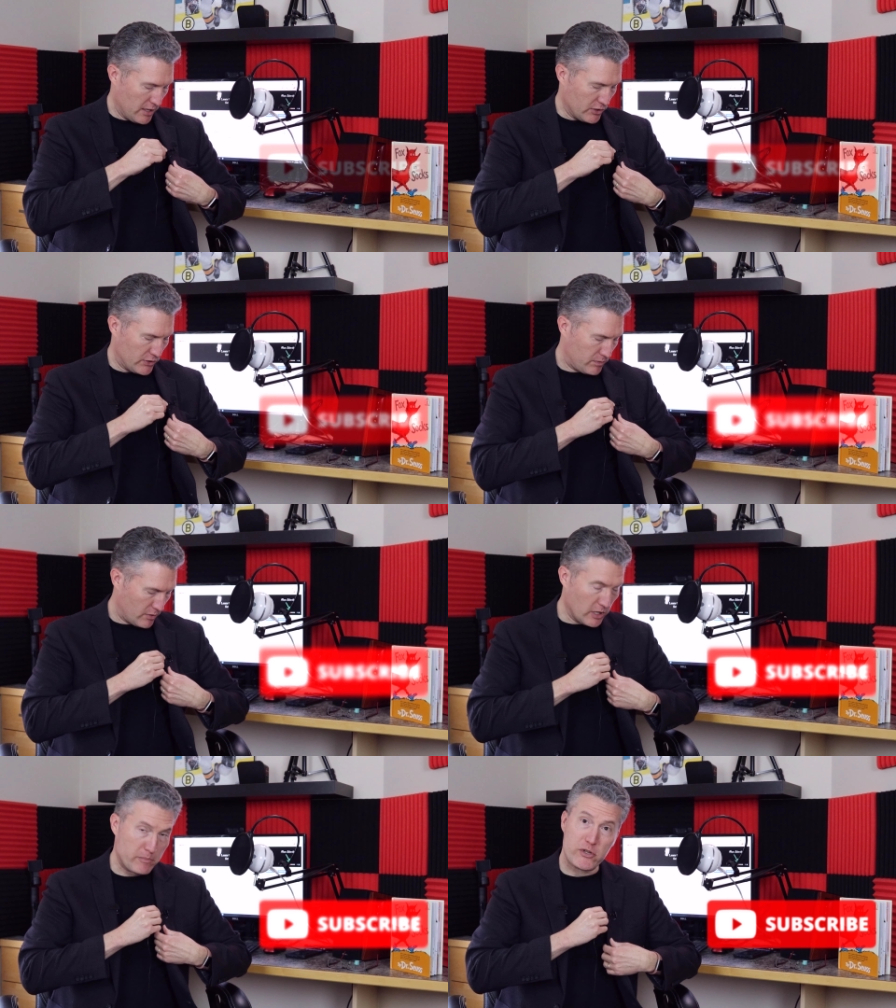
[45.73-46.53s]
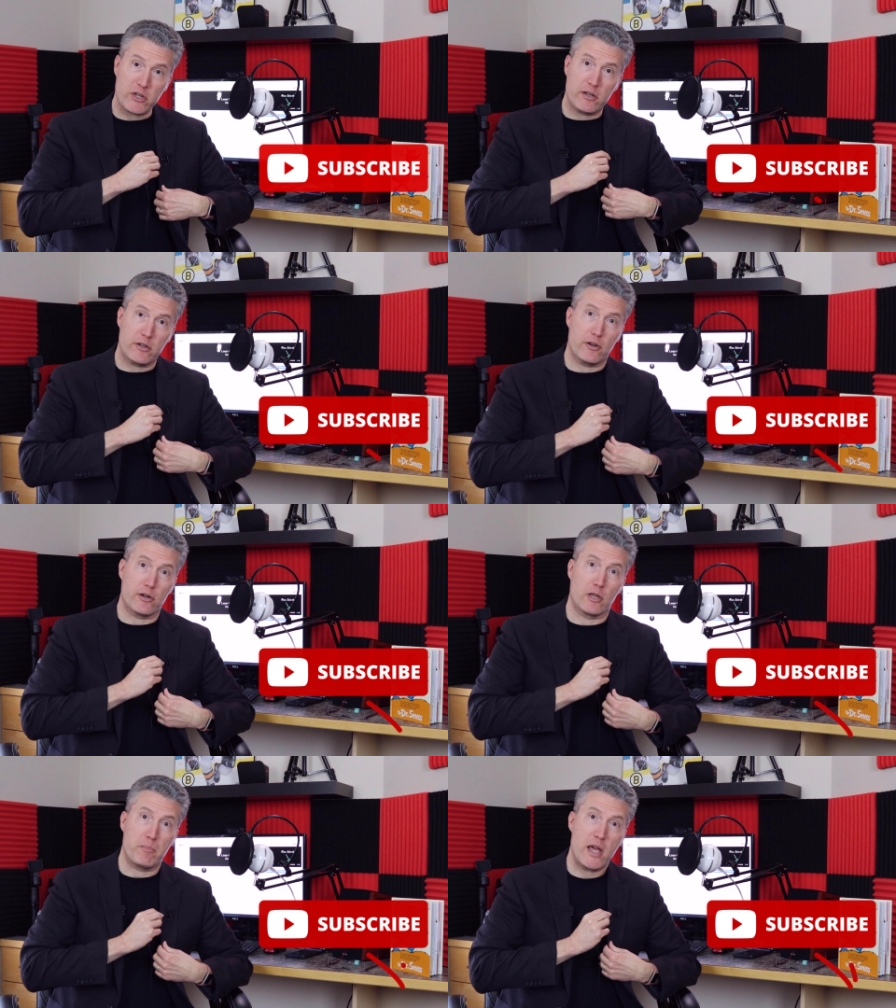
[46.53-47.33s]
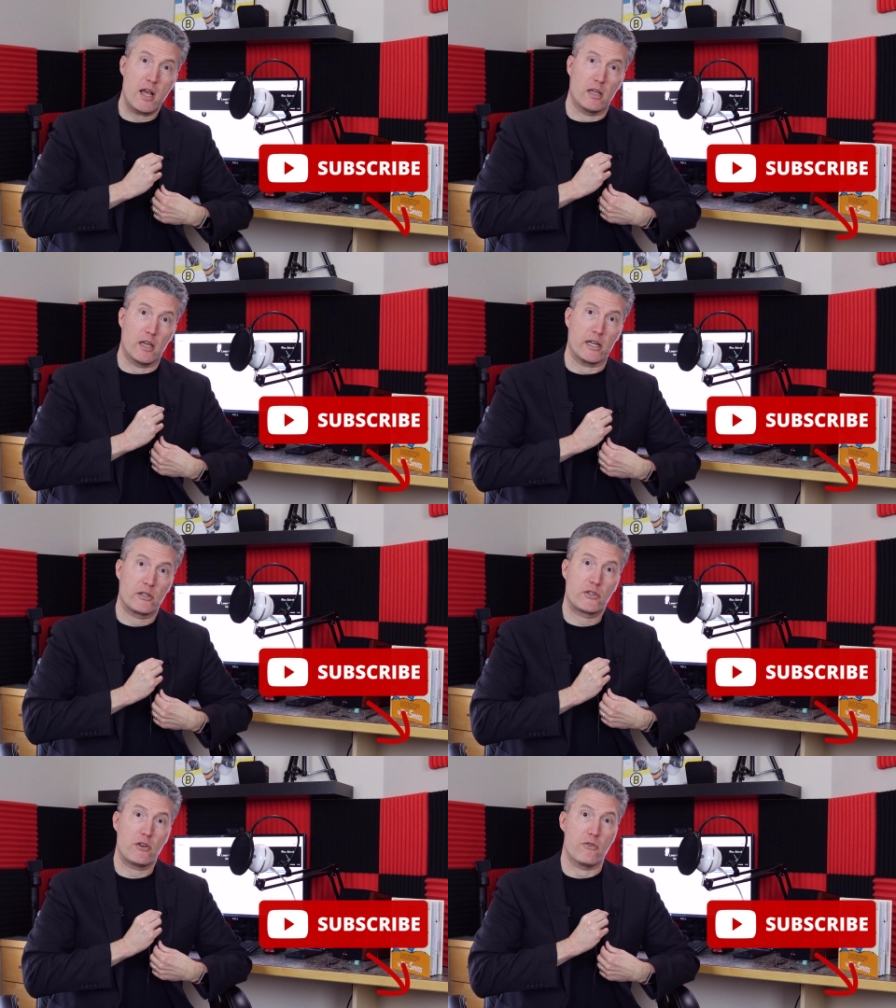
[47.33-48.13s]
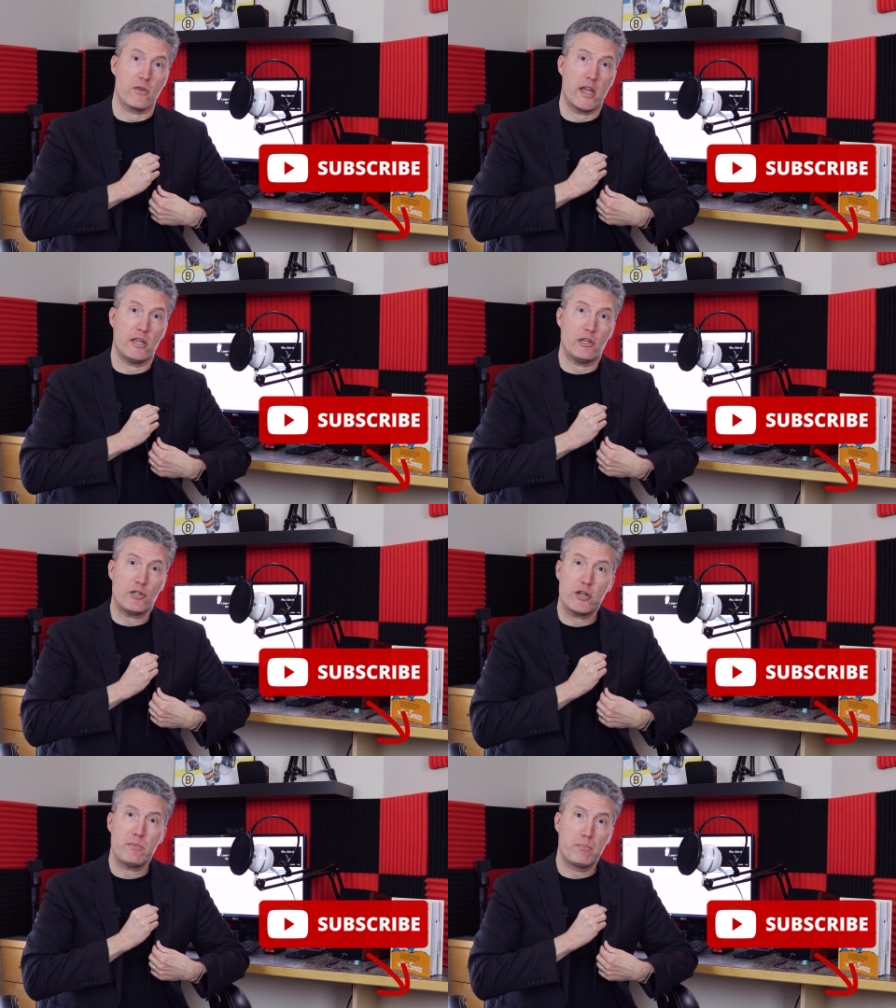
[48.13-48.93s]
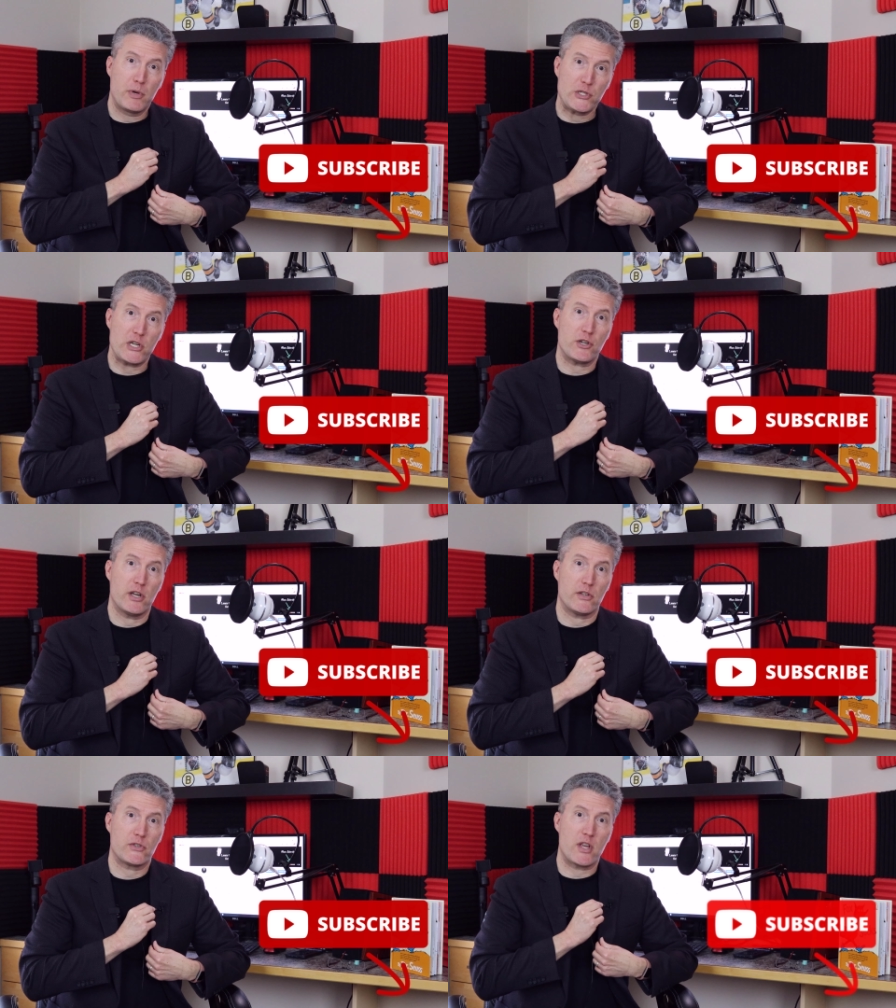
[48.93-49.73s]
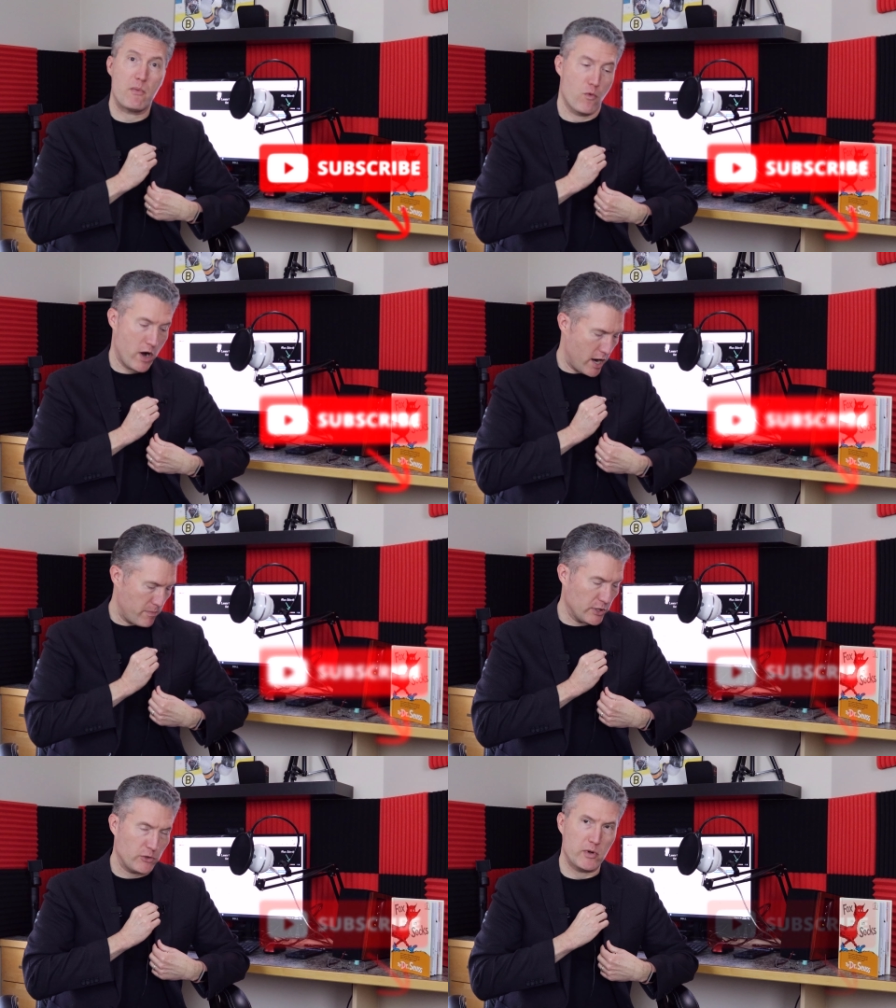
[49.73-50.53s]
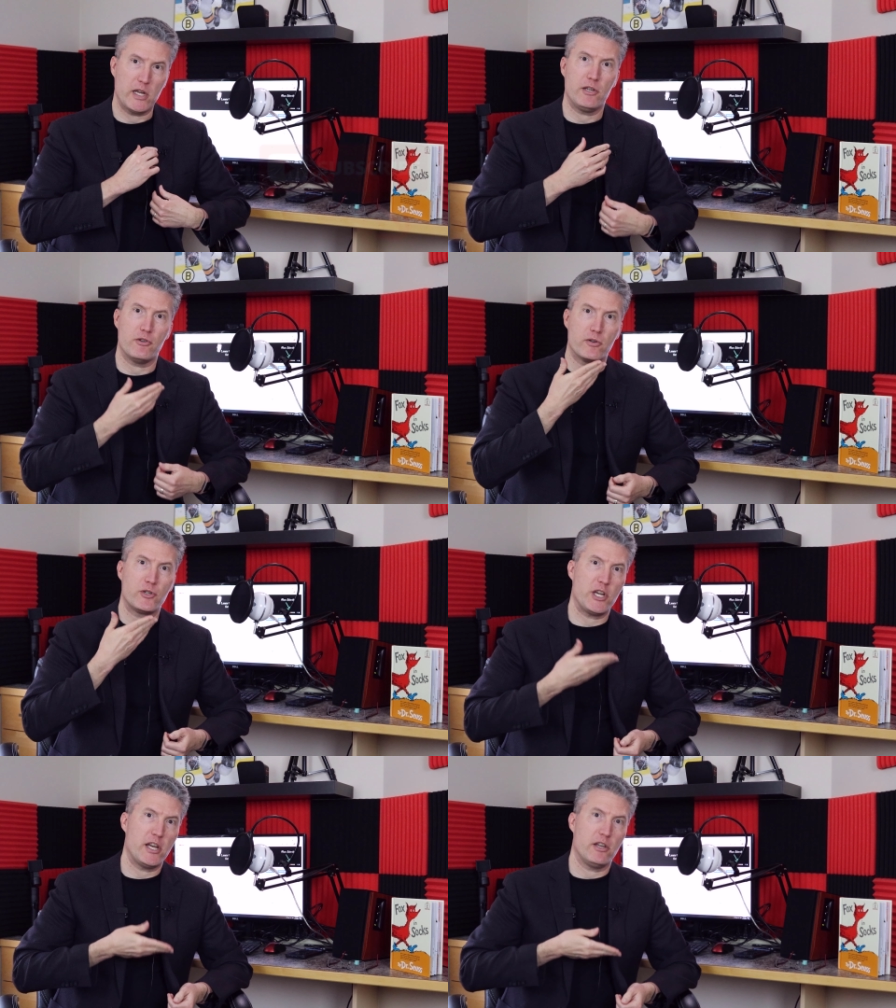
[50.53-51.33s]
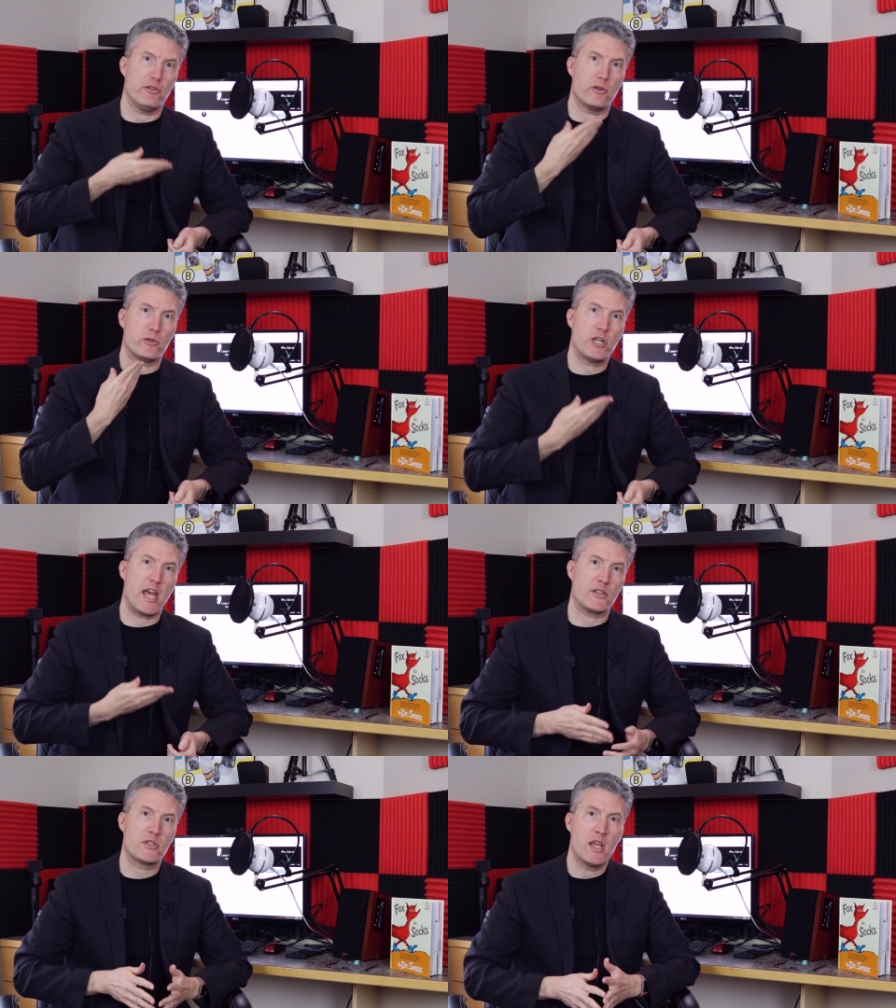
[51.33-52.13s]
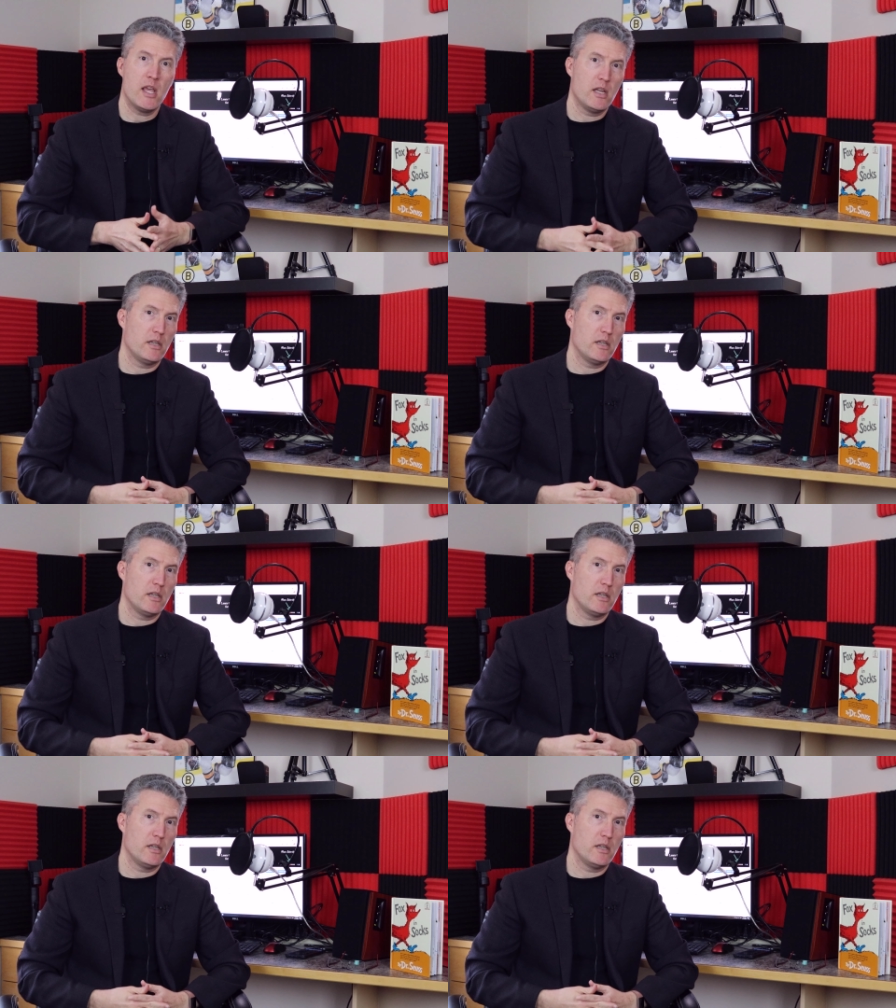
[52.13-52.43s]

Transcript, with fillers: it just clips onto your lapel like so and you should position it somewhere between your chin and your chest